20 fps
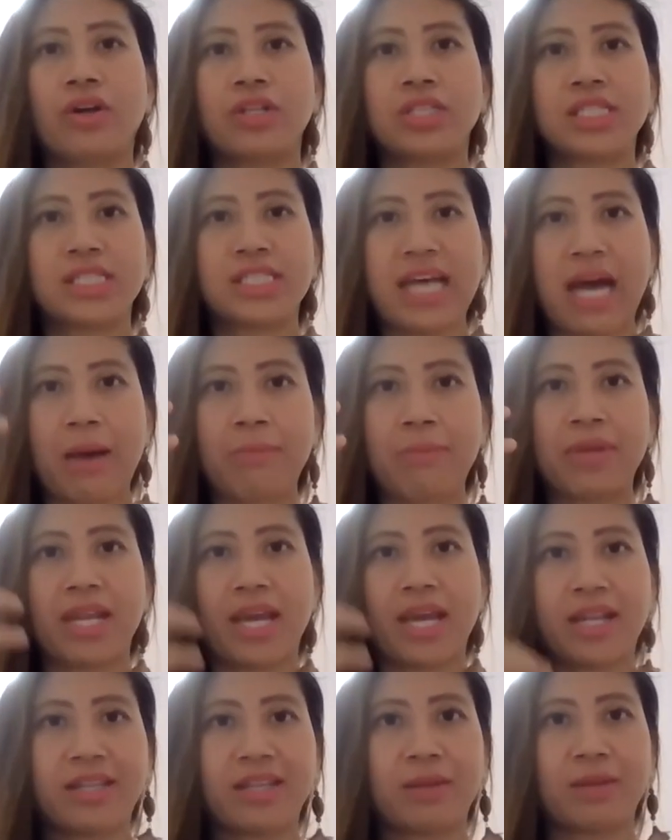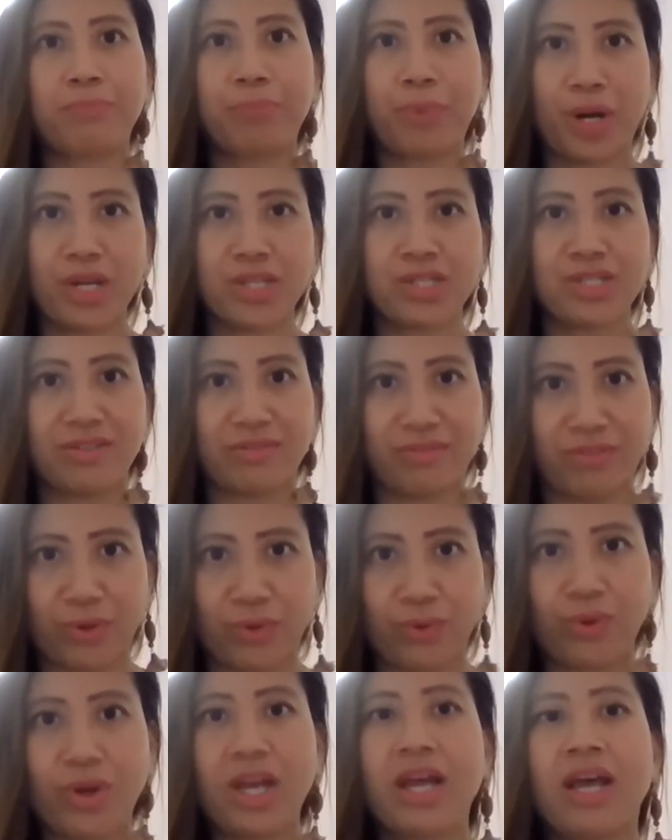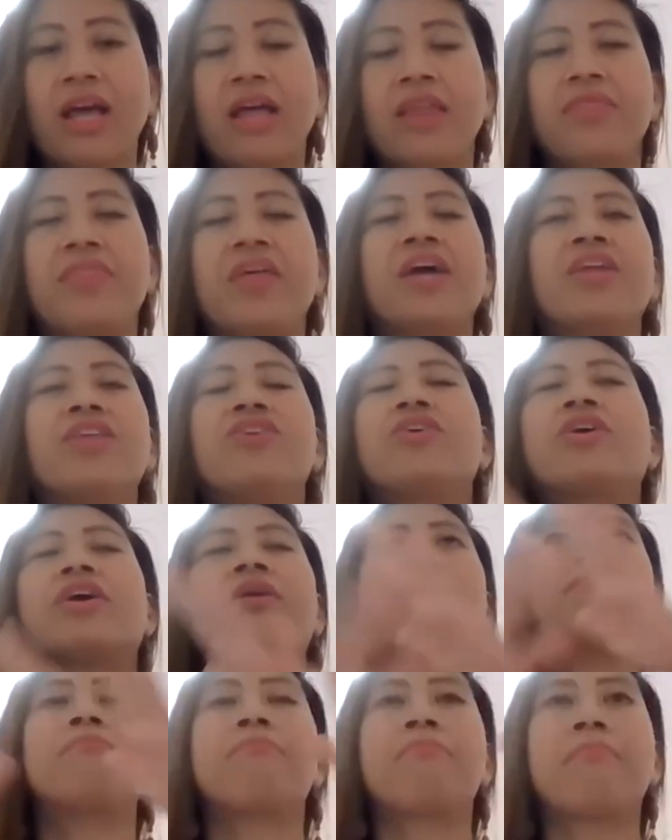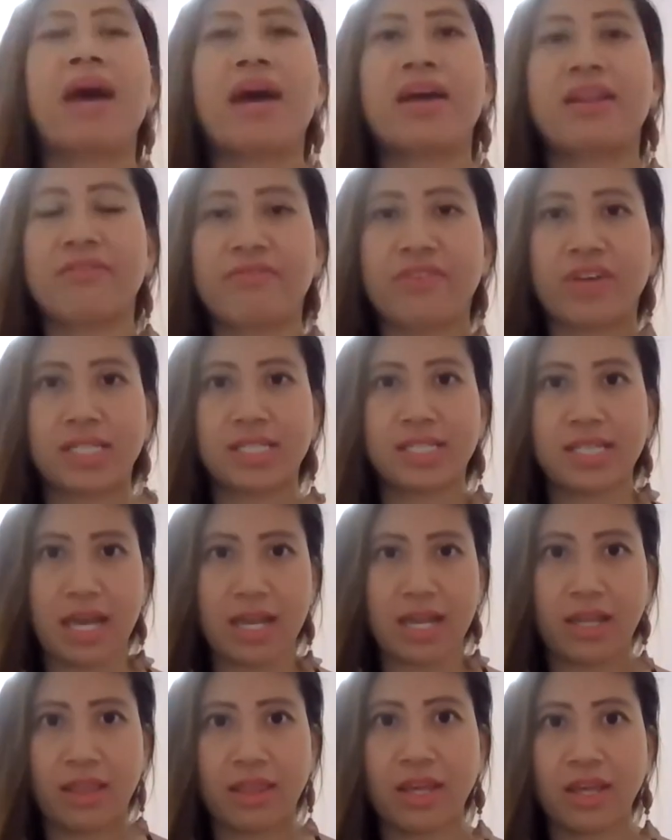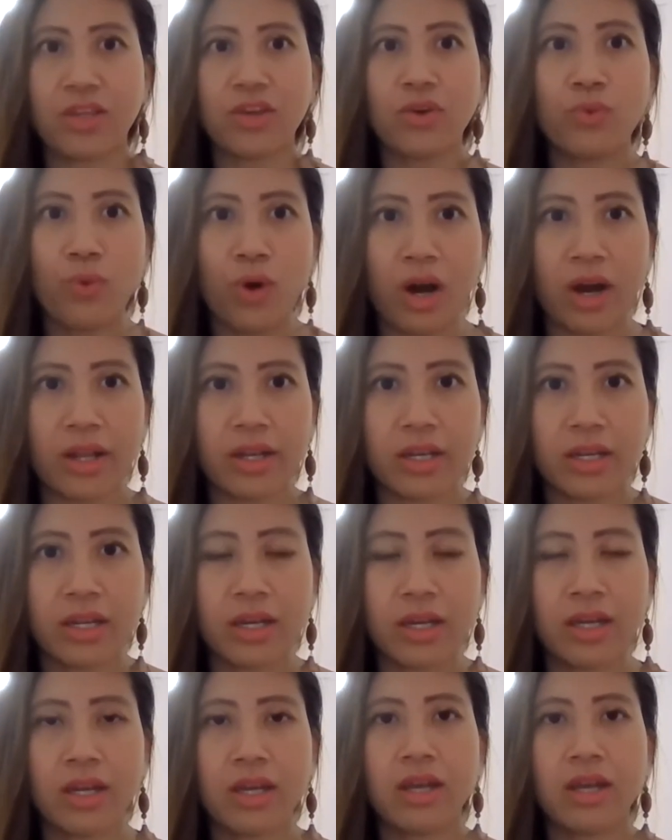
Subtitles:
contaminated parts of you, then you can manifest anything you want.